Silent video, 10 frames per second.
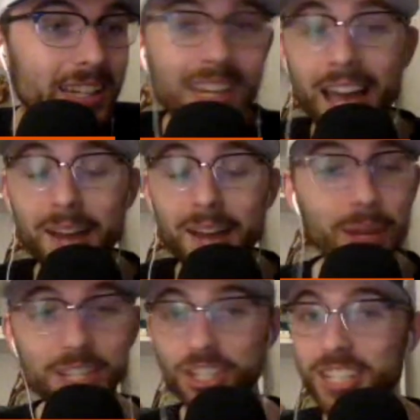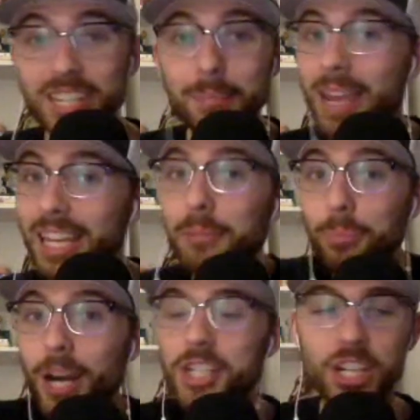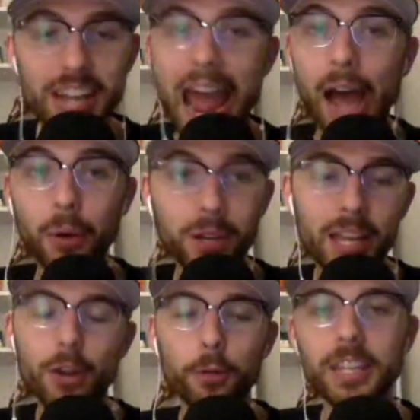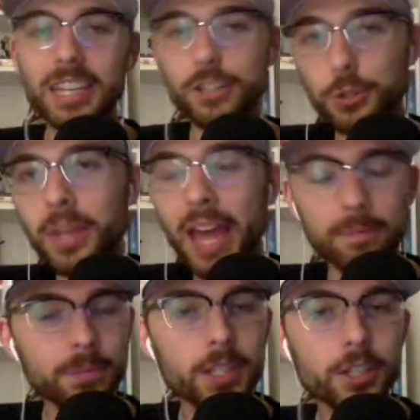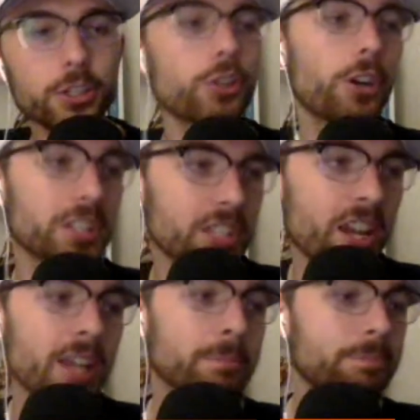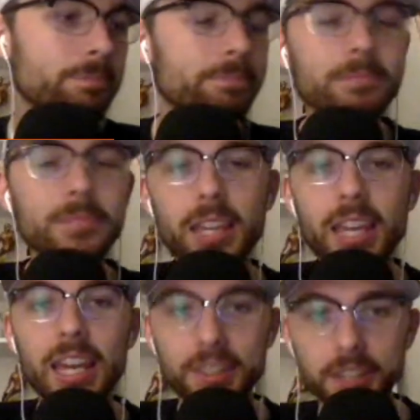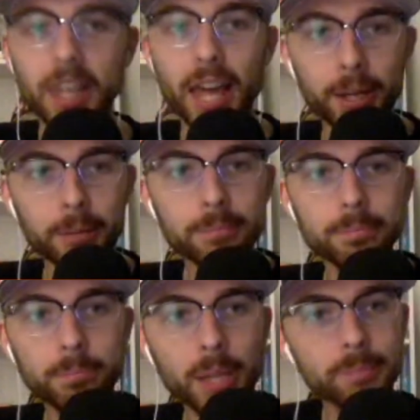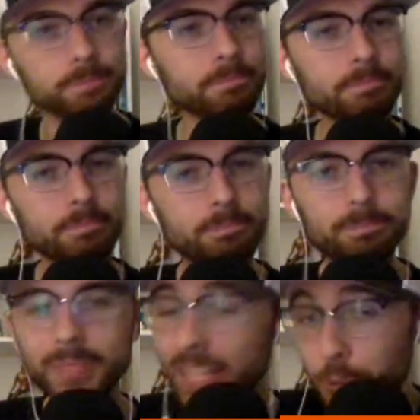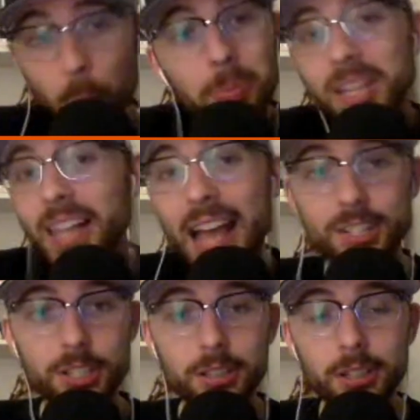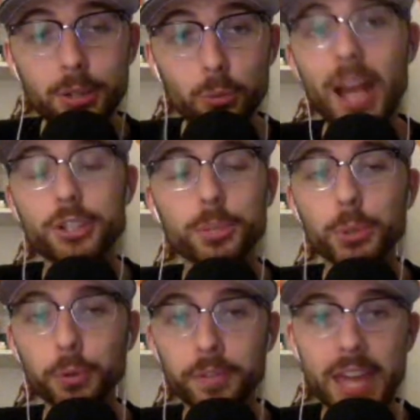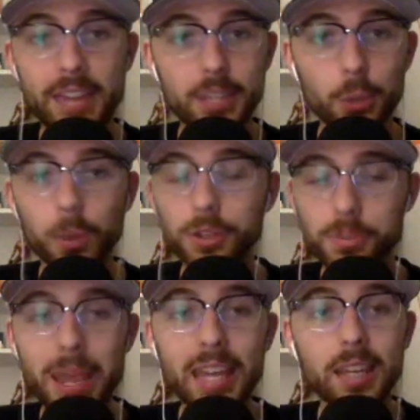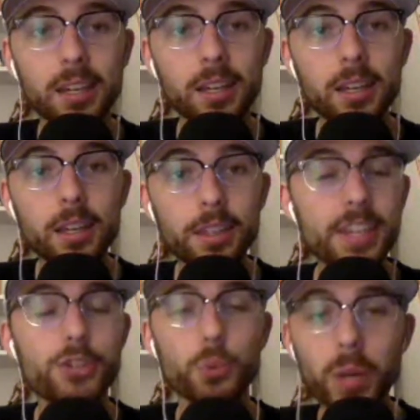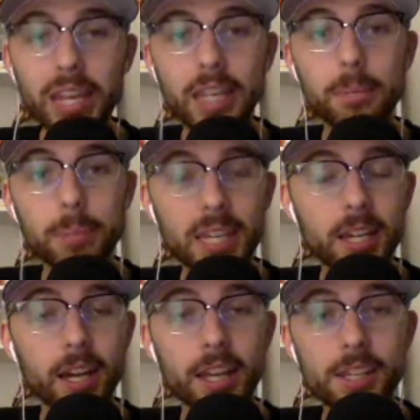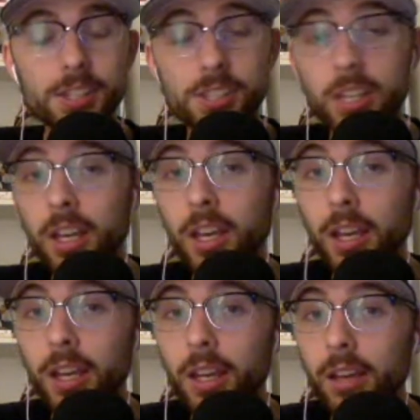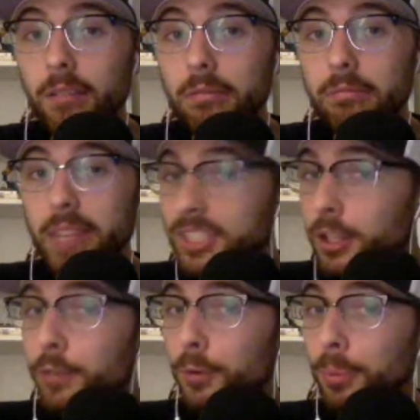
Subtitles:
he kind of might just need to make an impression now. And hopefully he can do that starting tonight in the lineup. But this won't be the last roster move that the Orioles make this week, because they still haven't